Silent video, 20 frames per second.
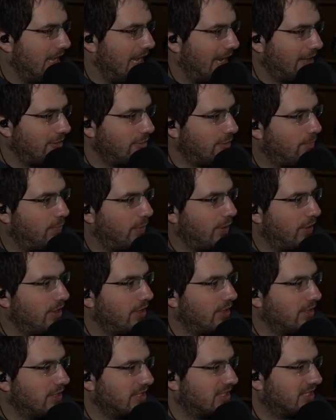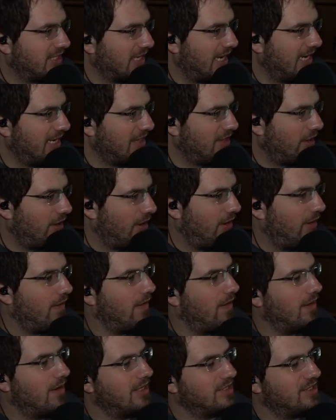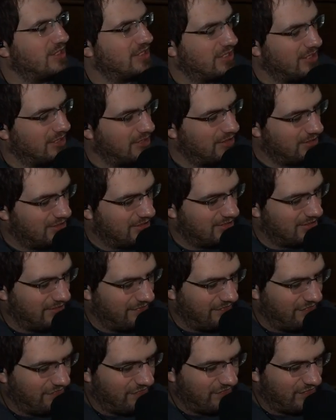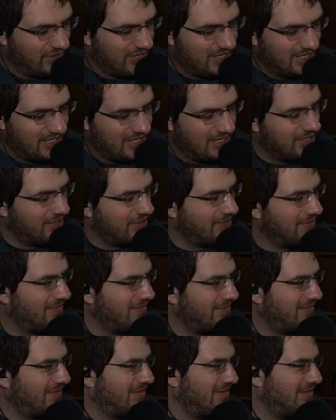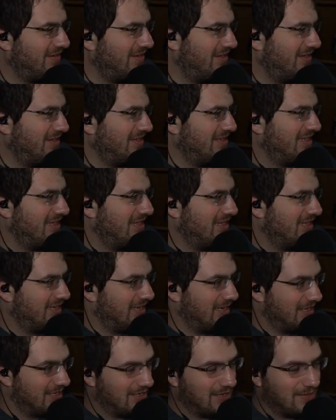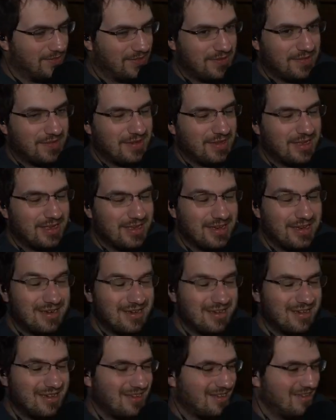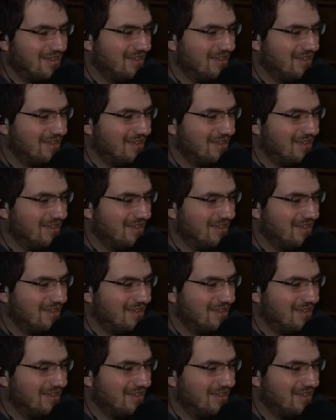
And they're building on the side of the Oh, this is gonna look so fucking cool. I gotta stop doing that.